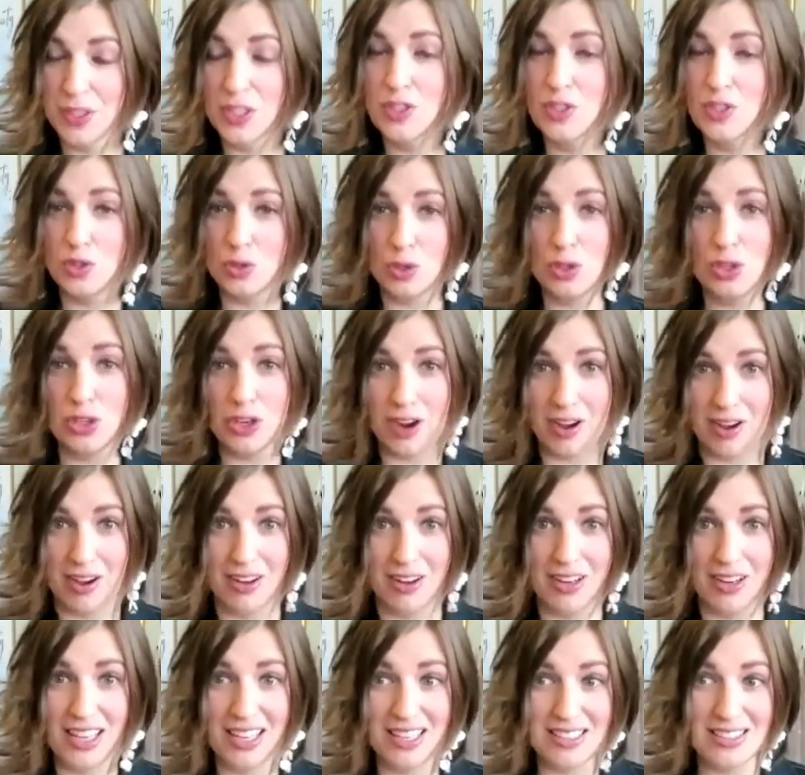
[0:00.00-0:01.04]
to your
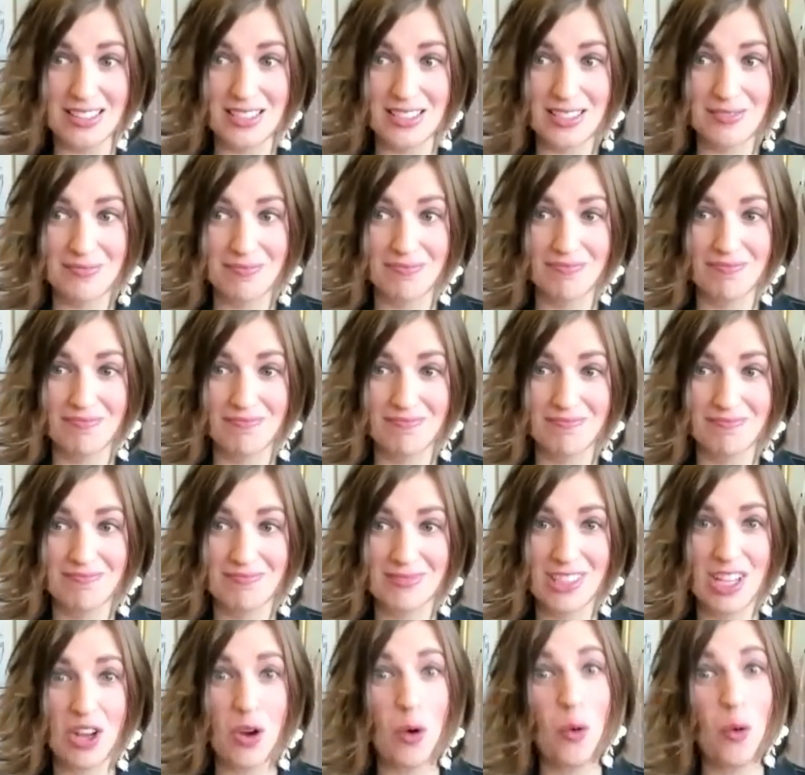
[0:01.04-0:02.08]
audience
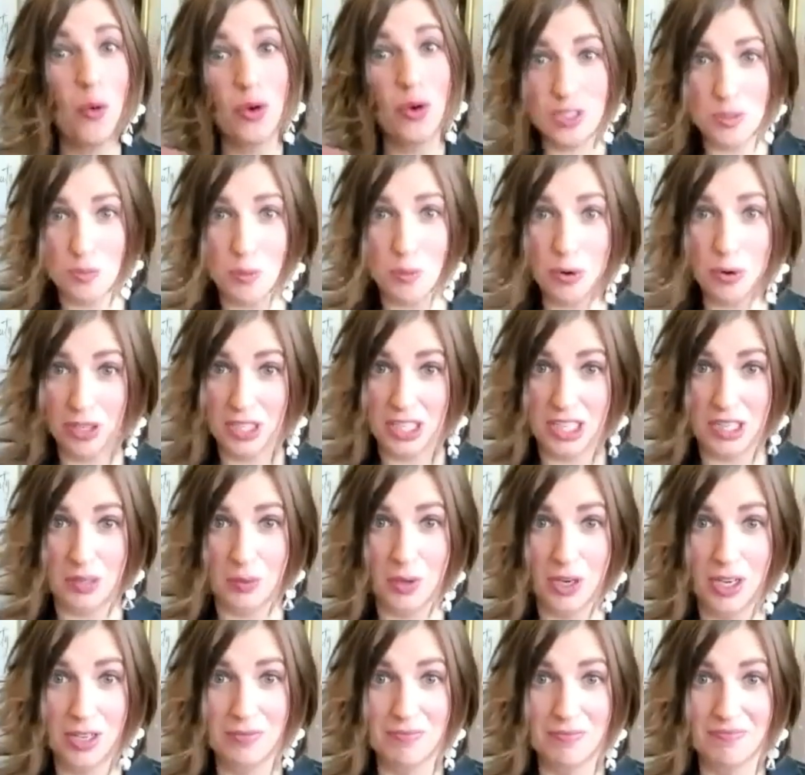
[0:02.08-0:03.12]
or it's burning
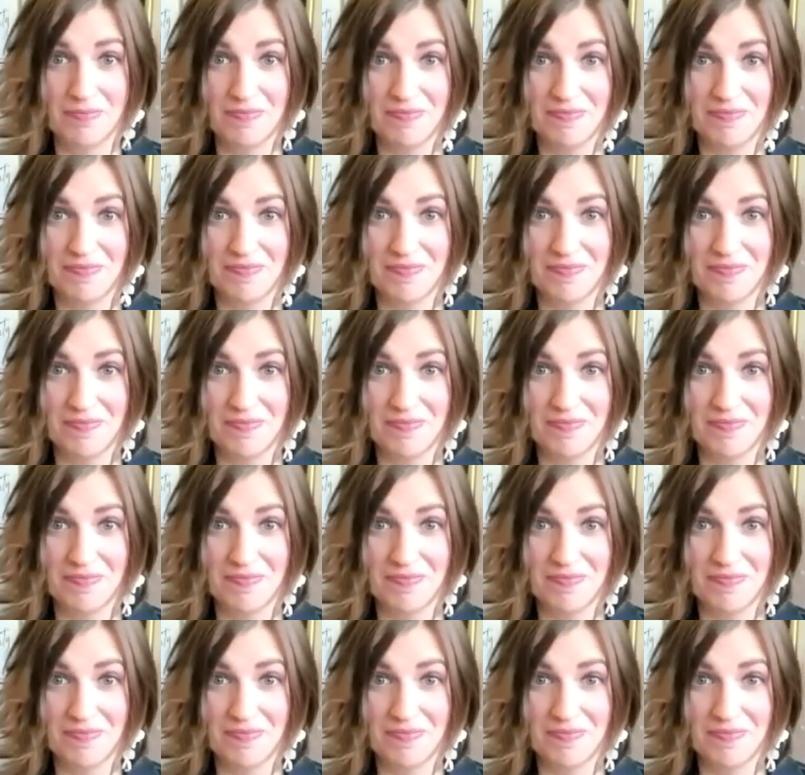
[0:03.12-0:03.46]
one